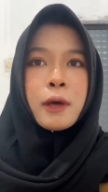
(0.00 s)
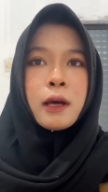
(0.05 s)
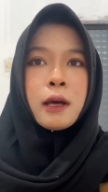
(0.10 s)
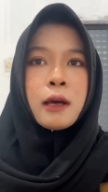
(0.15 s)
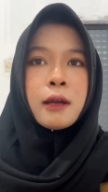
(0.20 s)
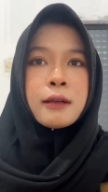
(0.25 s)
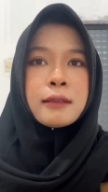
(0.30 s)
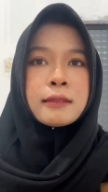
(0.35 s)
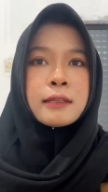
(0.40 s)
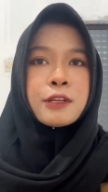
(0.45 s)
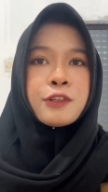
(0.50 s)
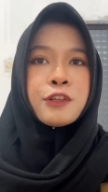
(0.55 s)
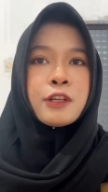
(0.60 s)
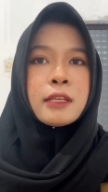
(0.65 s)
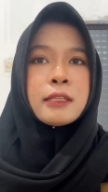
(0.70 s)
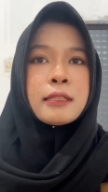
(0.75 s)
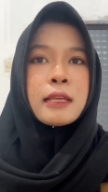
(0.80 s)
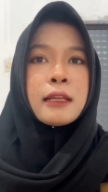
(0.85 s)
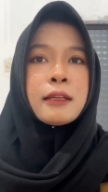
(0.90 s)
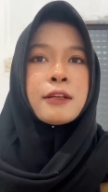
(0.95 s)

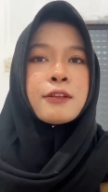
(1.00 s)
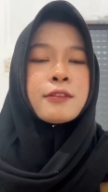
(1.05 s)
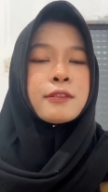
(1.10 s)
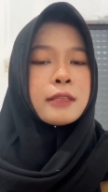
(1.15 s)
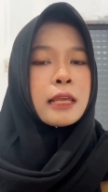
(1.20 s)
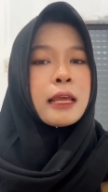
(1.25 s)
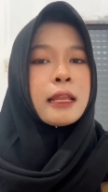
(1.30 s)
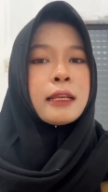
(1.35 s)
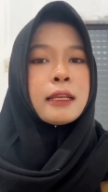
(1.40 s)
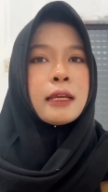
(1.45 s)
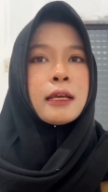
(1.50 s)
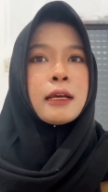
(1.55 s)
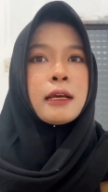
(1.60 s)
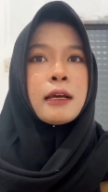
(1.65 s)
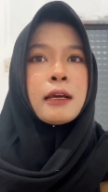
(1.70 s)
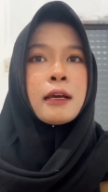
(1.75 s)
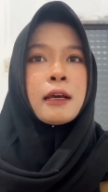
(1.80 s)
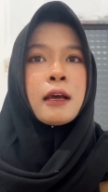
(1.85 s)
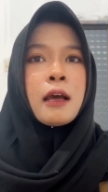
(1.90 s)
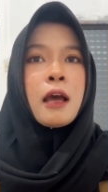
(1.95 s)
researchers understand
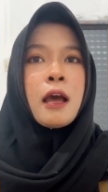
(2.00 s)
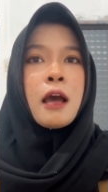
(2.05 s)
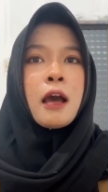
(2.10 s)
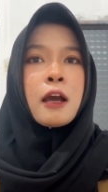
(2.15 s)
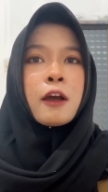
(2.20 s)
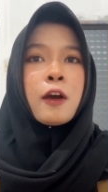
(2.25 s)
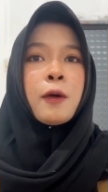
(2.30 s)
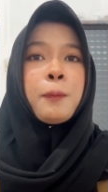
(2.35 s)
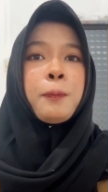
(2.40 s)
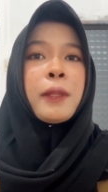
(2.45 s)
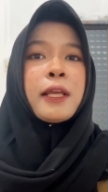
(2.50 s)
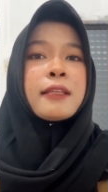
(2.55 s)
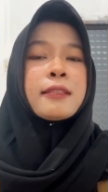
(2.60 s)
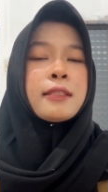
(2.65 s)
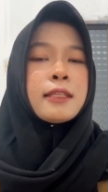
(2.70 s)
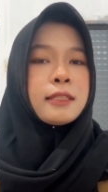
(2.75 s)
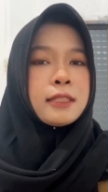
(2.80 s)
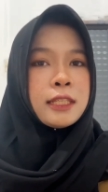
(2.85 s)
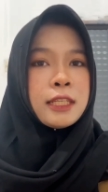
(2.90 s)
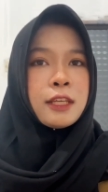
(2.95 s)
the
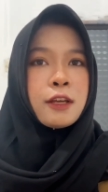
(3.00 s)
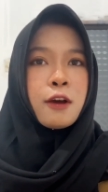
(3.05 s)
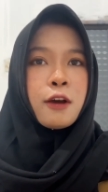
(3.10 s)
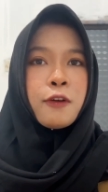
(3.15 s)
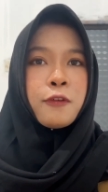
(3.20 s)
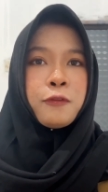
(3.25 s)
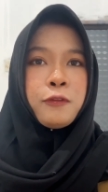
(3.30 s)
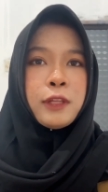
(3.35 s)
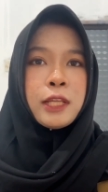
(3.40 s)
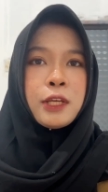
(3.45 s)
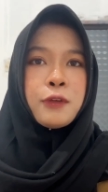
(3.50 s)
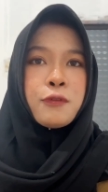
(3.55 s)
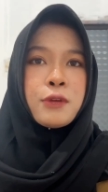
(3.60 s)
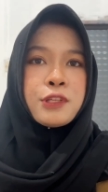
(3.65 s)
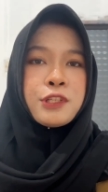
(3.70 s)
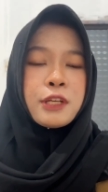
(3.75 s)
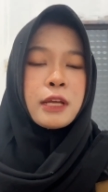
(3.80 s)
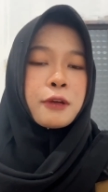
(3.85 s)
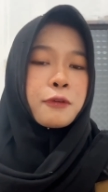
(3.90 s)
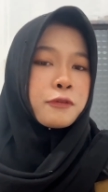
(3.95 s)
complexity of
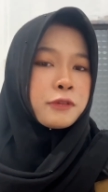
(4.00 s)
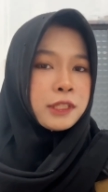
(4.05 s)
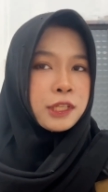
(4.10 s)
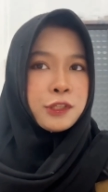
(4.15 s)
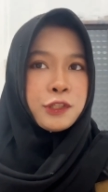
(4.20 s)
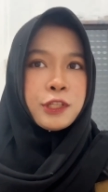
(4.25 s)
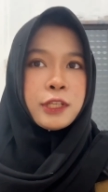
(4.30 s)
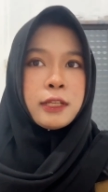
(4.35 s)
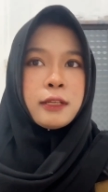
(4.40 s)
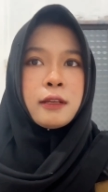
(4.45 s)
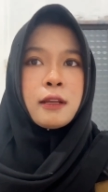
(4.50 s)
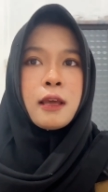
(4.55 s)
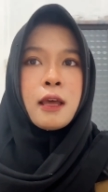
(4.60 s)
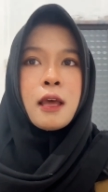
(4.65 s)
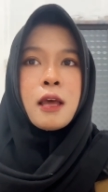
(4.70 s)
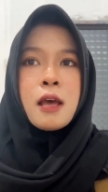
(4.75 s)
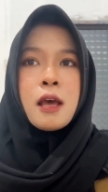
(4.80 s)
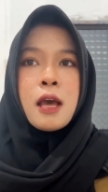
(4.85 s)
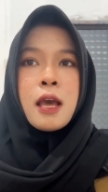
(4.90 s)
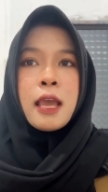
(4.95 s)
language acquisition.
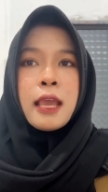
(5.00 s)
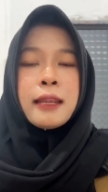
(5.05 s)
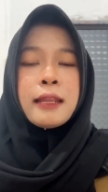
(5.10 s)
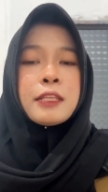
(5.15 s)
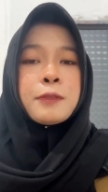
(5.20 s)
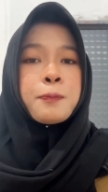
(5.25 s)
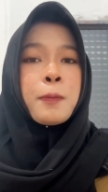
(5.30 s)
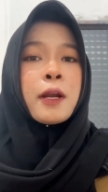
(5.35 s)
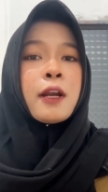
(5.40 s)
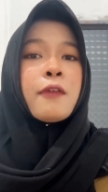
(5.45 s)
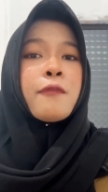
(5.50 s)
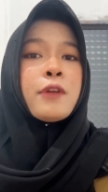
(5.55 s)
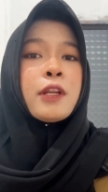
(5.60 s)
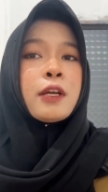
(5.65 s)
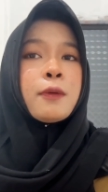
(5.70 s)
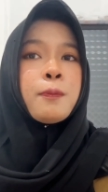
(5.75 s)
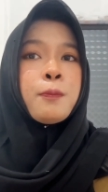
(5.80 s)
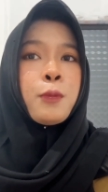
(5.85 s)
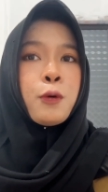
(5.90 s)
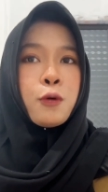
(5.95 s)
In this part of
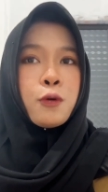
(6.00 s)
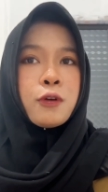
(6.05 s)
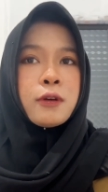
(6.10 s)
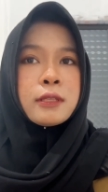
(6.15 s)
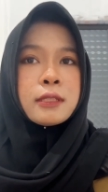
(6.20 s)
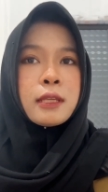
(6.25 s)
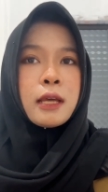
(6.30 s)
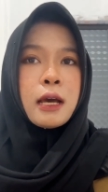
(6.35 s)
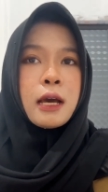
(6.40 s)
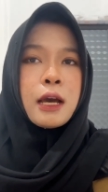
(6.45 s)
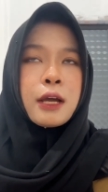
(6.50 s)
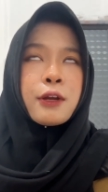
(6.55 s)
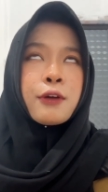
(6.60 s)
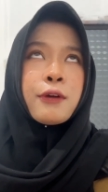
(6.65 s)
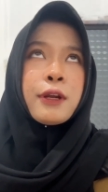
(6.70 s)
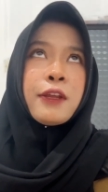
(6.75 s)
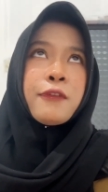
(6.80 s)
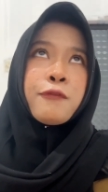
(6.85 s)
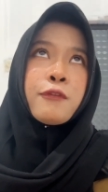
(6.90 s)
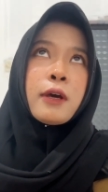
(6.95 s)
the books,
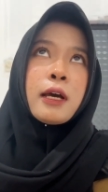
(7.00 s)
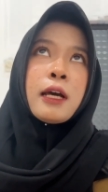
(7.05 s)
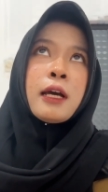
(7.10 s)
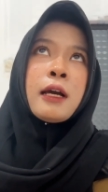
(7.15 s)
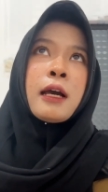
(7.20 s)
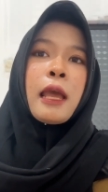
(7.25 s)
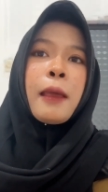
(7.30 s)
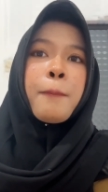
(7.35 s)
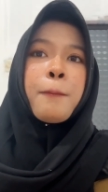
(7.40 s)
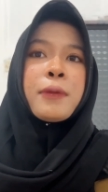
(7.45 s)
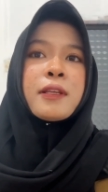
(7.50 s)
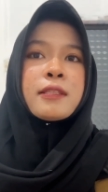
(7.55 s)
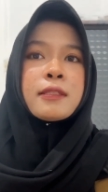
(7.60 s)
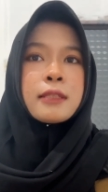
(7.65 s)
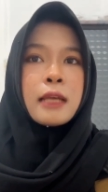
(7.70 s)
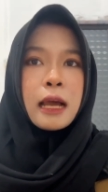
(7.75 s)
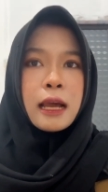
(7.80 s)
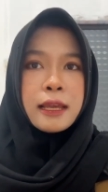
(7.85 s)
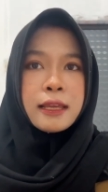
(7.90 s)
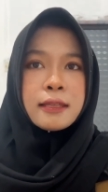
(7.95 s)
Griff
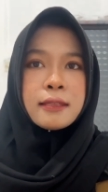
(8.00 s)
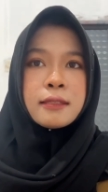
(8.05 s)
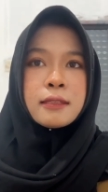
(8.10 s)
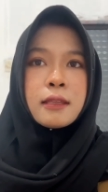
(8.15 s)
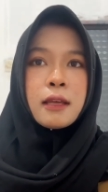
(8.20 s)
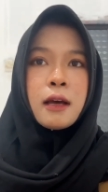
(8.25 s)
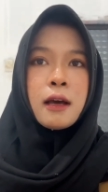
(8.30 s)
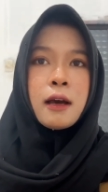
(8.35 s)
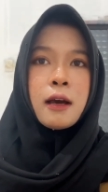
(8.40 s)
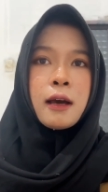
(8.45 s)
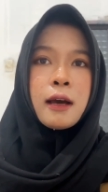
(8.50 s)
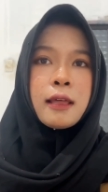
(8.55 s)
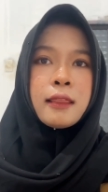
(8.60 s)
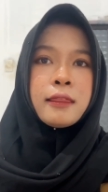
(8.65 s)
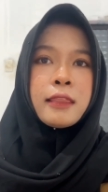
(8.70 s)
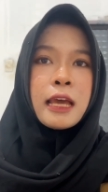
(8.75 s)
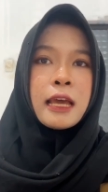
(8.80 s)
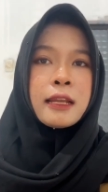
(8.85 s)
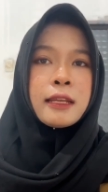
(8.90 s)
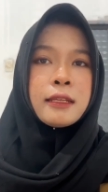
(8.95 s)
emphasized
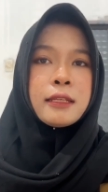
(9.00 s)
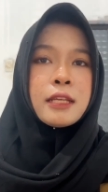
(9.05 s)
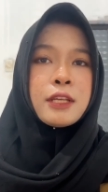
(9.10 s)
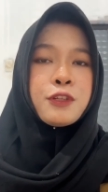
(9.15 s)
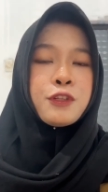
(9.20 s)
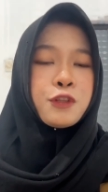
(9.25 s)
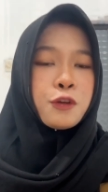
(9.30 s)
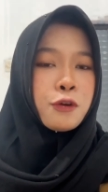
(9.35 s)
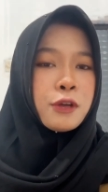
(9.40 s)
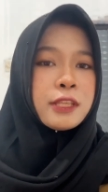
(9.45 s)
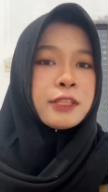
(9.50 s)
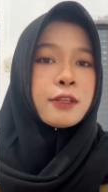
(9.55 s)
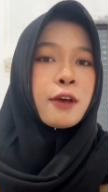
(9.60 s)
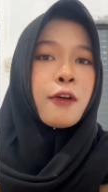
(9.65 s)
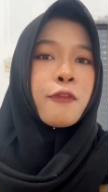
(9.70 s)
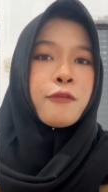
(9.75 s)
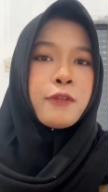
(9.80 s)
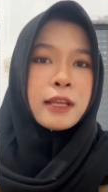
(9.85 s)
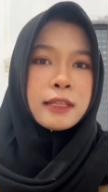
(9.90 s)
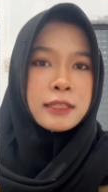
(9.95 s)
that the choice
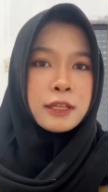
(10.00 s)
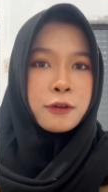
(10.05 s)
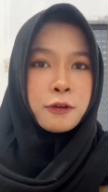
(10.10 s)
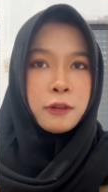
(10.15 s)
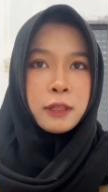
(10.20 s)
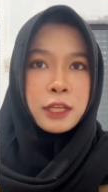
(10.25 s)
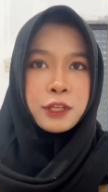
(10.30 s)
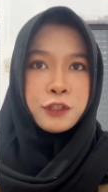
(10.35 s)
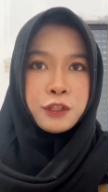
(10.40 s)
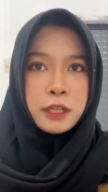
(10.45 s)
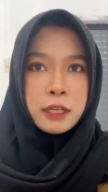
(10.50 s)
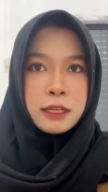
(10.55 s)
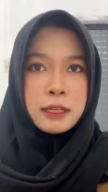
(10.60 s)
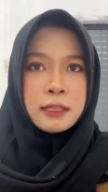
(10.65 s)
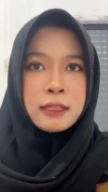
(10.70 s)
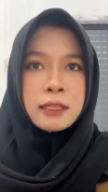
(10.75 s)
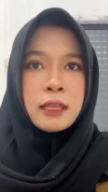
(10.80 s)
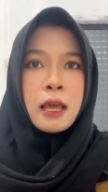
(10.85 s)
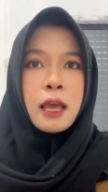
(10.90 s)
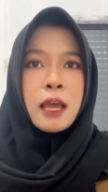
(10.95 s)
of data
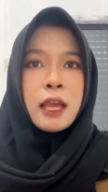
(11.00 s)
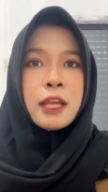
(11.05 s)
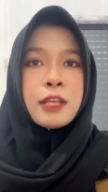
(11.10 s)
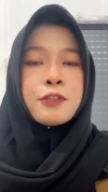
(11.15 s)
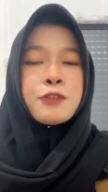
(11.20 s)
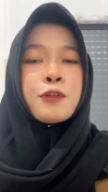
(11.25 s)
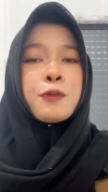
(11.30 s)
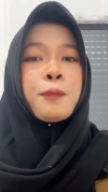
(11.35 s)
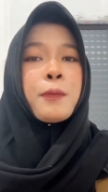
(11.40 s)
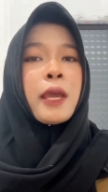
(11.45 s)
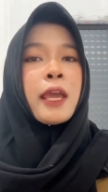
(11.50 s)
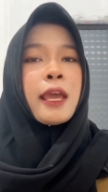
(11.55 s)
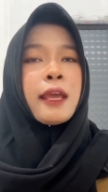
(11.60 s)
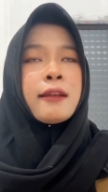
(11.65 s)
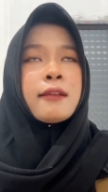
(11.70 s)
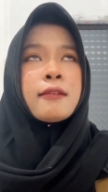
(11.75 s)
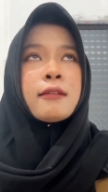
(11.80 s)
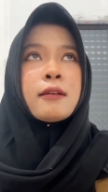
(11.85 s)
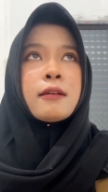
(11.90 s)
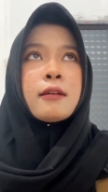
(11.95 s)
collections
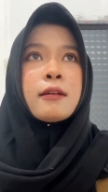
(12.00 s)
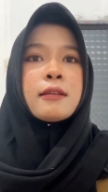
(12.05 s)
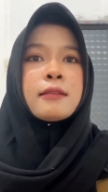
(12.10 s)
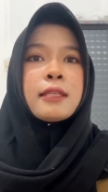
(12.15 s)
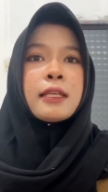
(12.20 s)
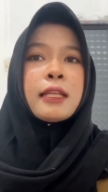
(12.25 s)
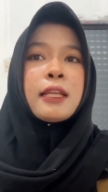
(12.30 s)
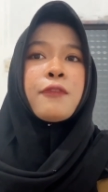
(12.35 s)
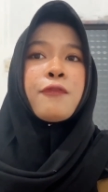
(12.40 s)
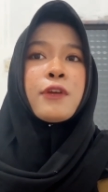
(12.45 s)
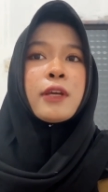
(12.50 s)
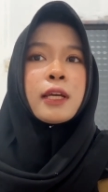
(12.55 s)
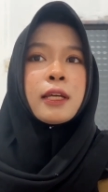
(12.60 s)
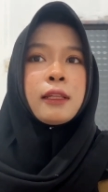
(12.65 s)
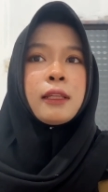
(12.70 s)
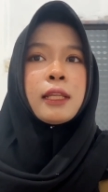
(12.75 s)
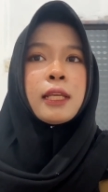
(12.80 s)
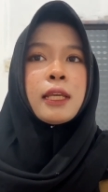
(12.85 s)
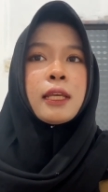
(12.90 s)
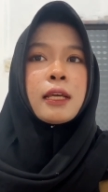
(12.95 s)
instrument
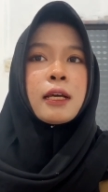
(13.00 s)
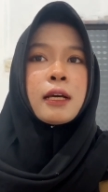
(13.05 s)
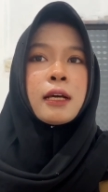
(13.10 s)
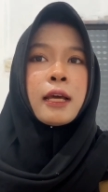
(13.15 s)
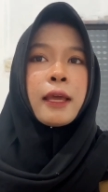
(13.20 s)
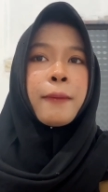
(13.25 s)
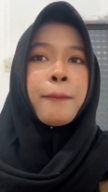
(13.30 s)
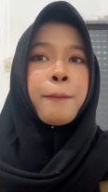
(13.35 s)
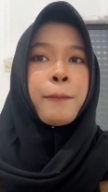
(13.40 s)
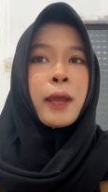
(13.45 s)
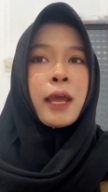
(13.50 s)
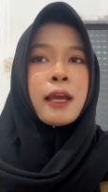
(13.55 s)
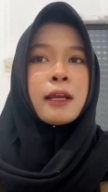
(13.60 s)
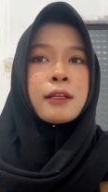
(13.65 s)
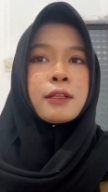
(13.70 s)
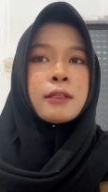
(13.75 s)
significantly impact